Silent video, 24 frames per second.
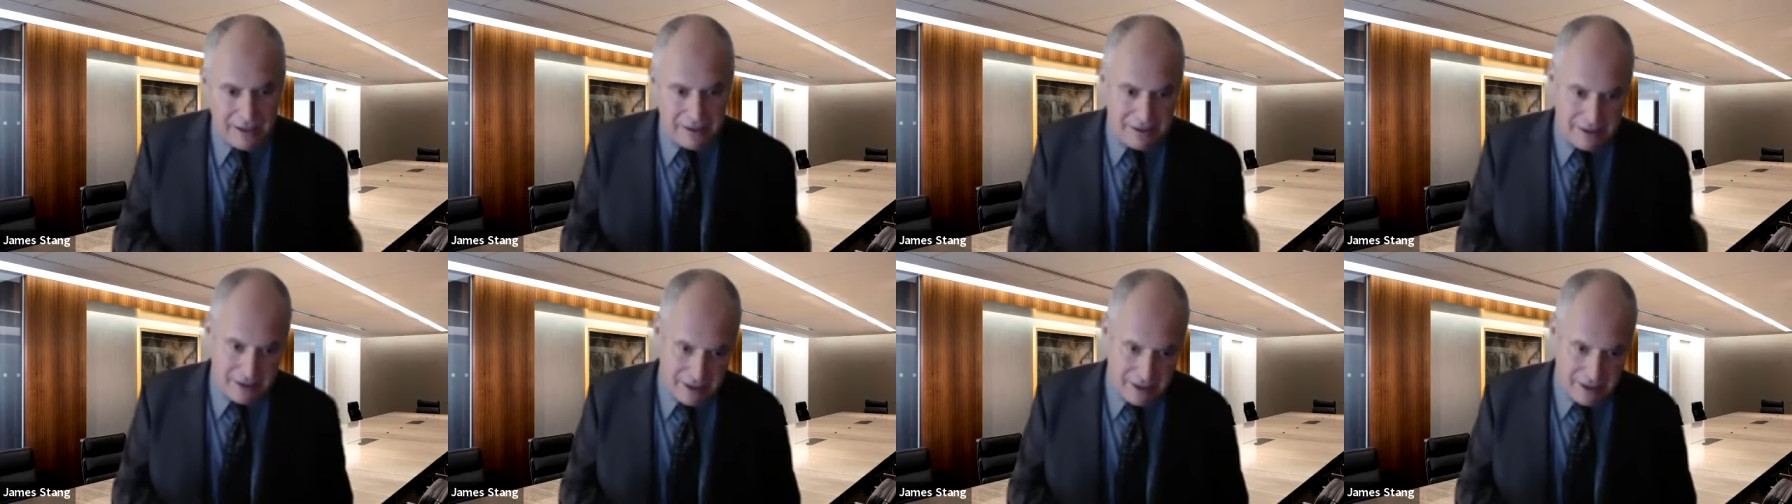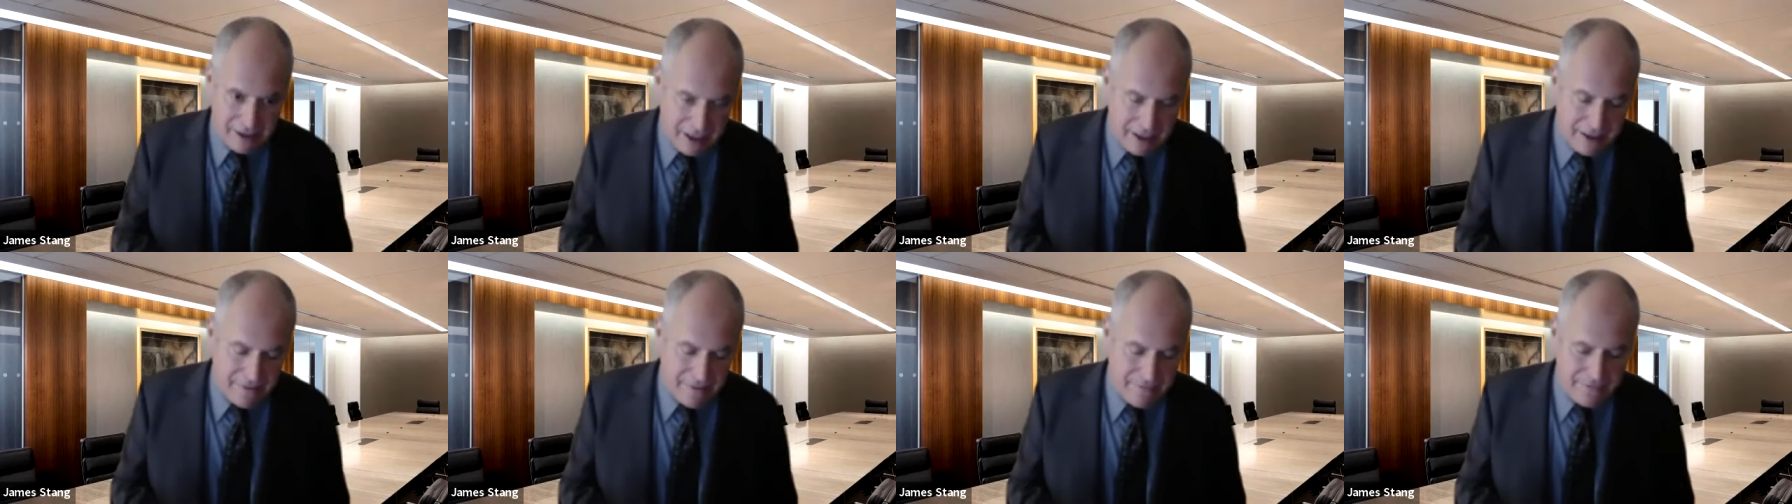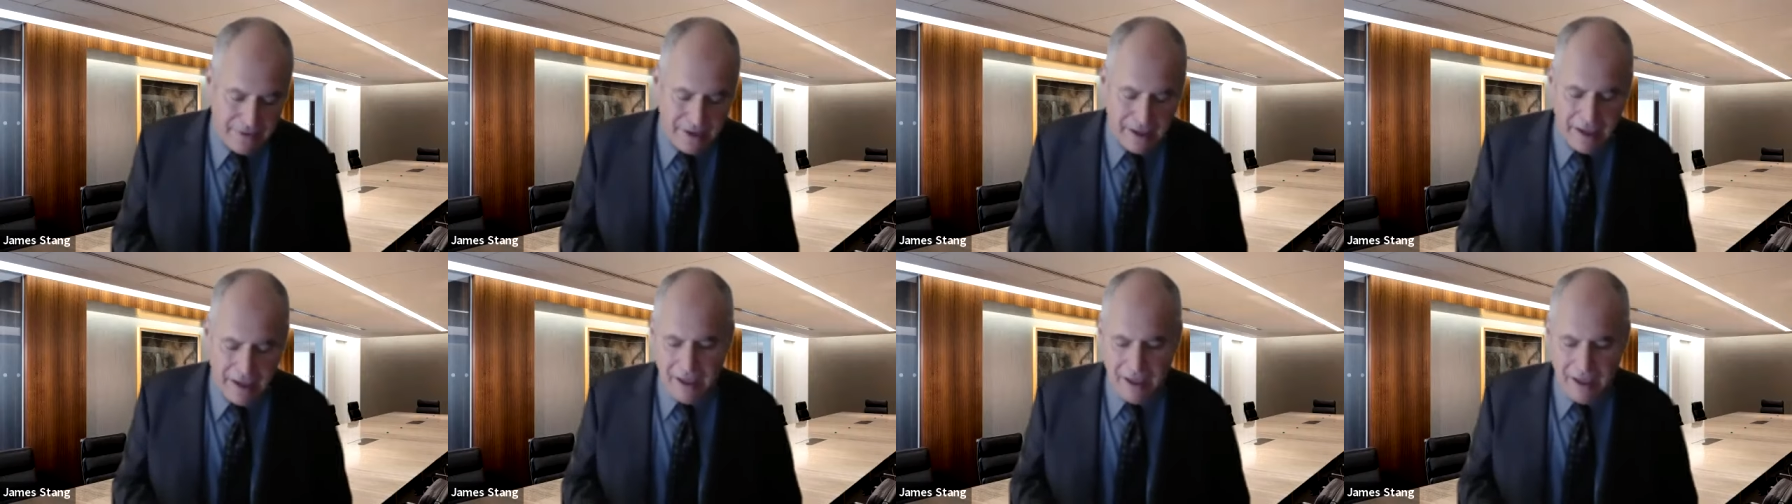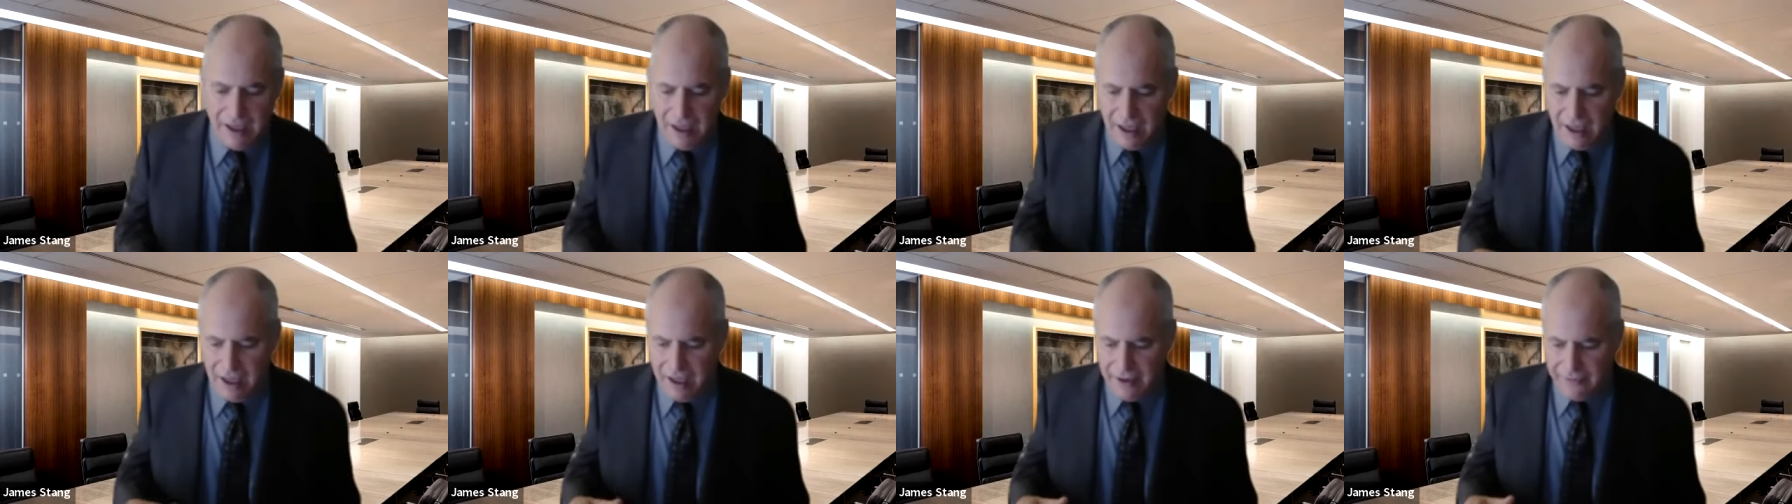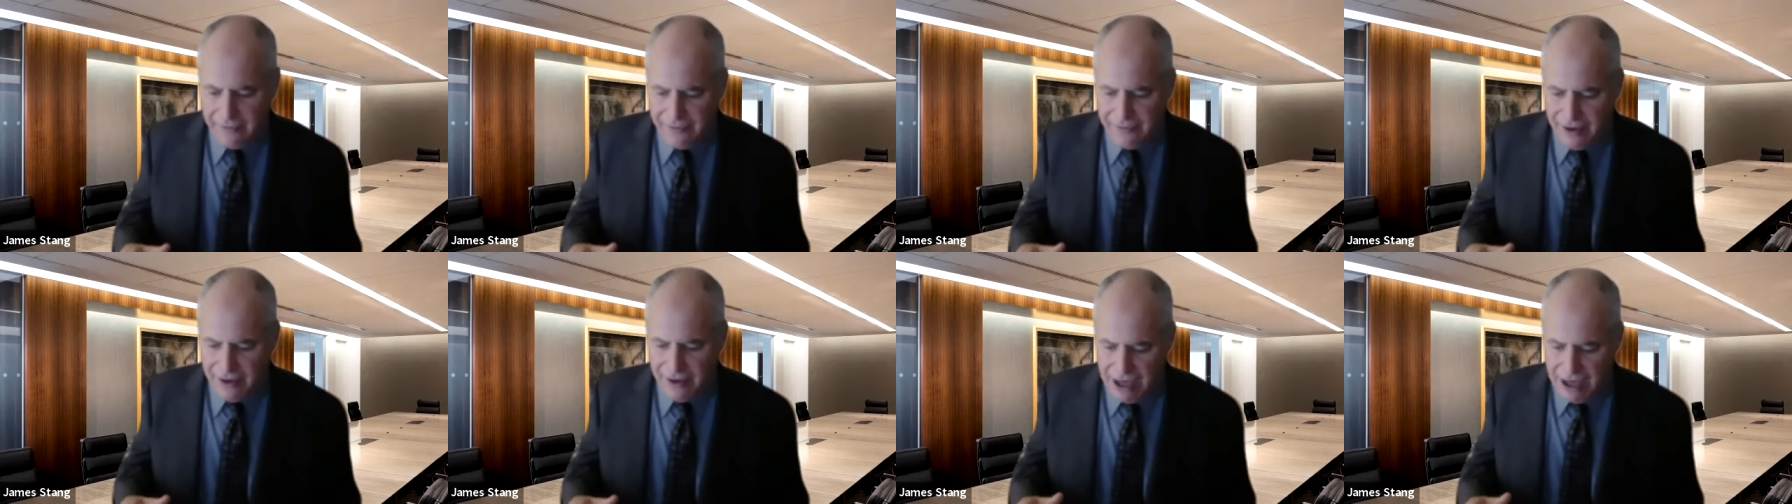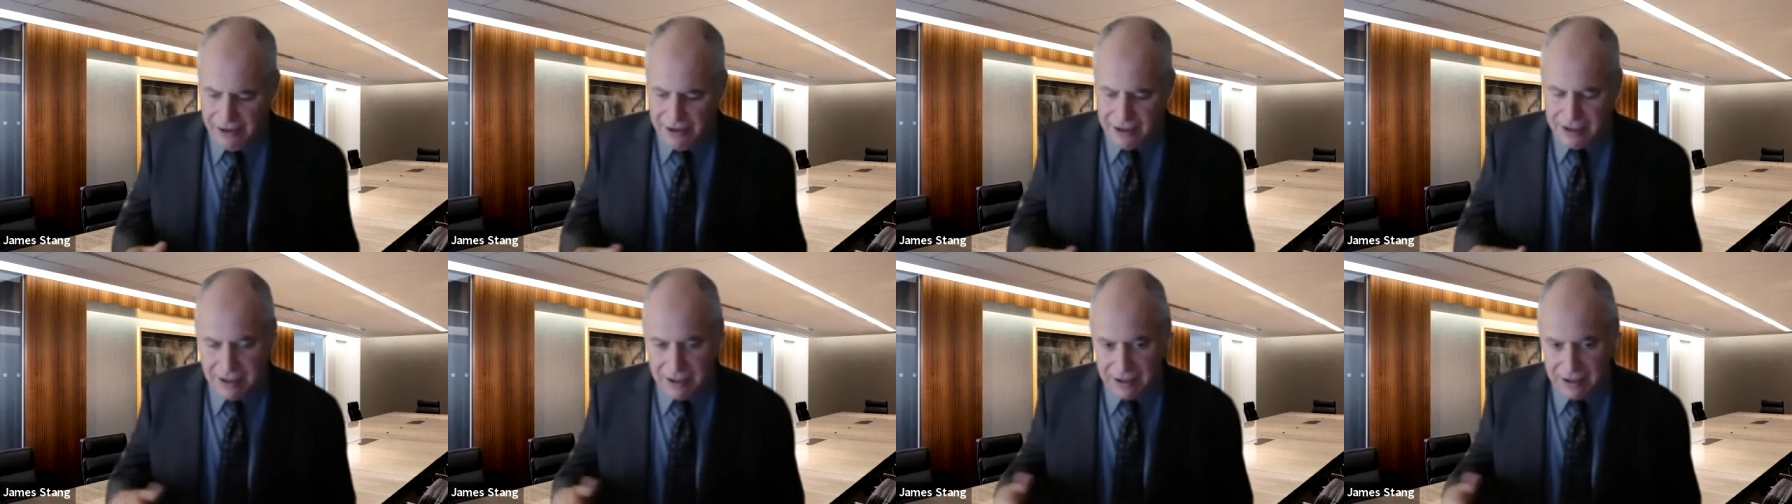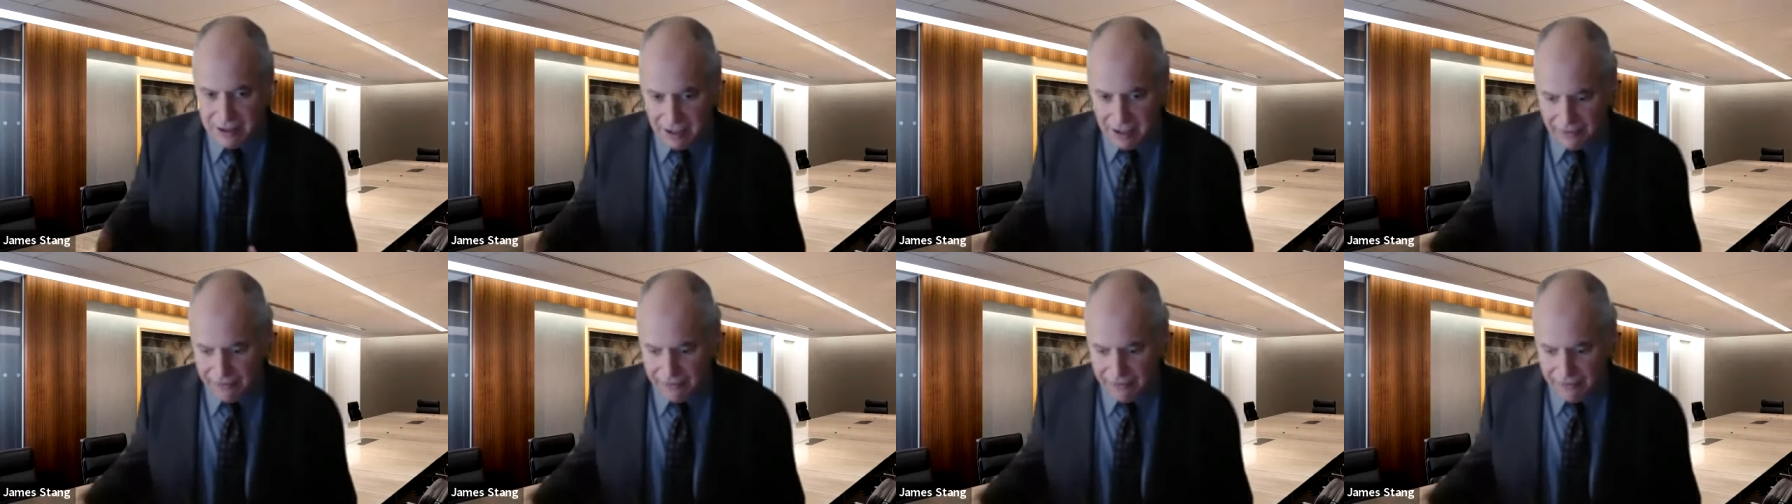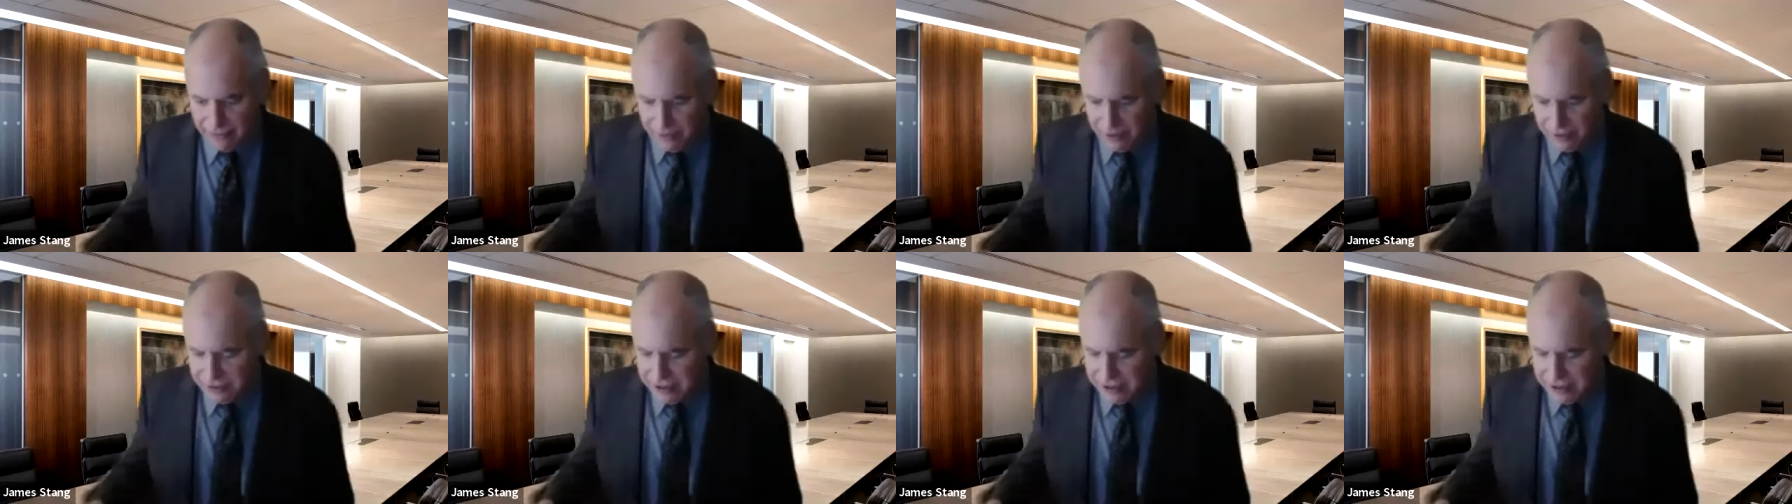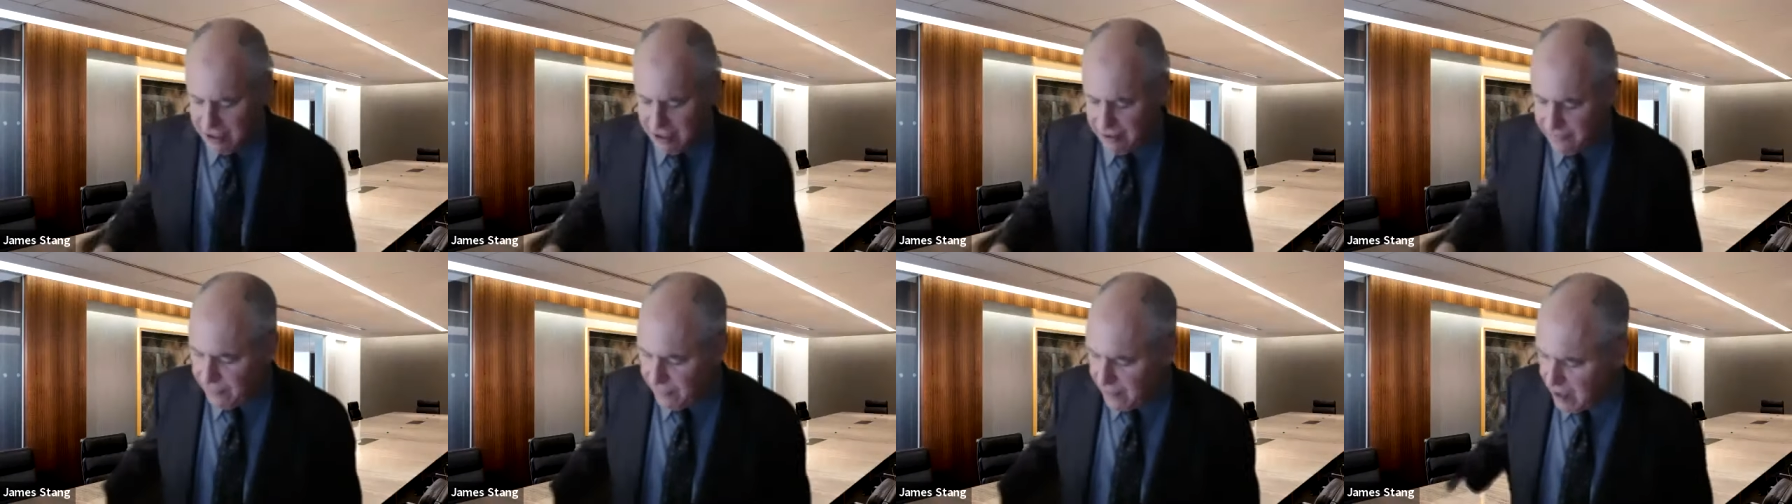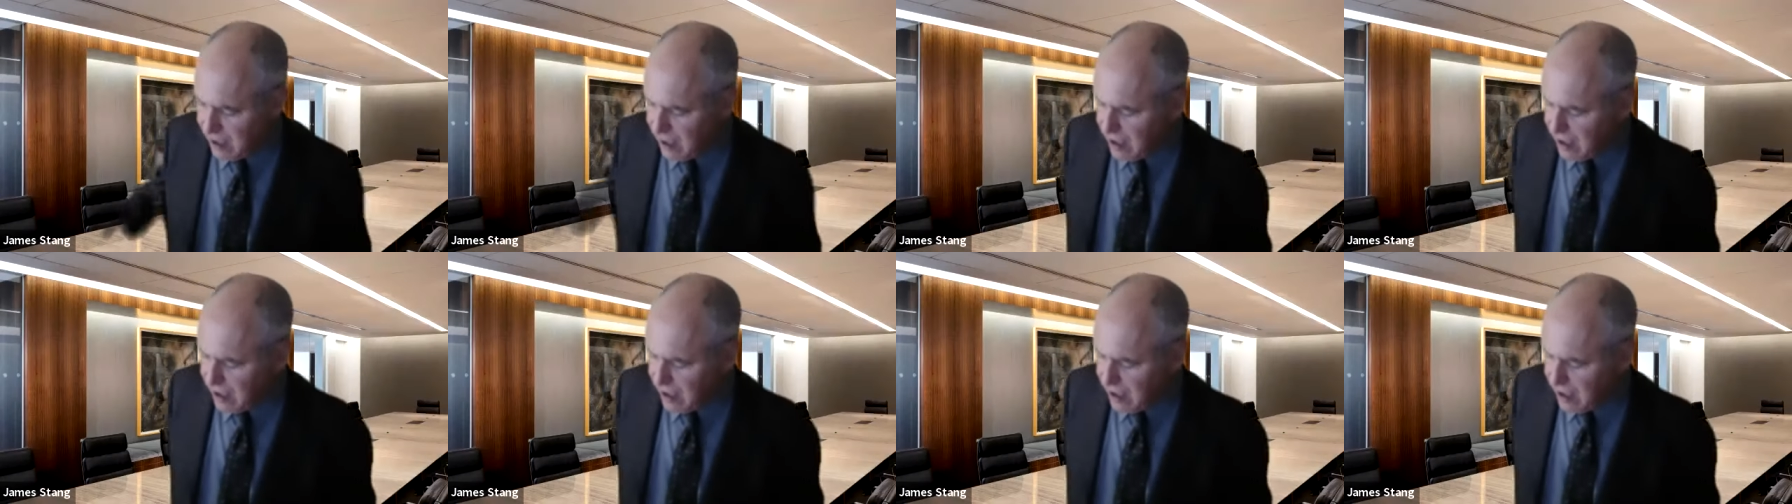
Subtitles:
has set for how this discovery rolls out.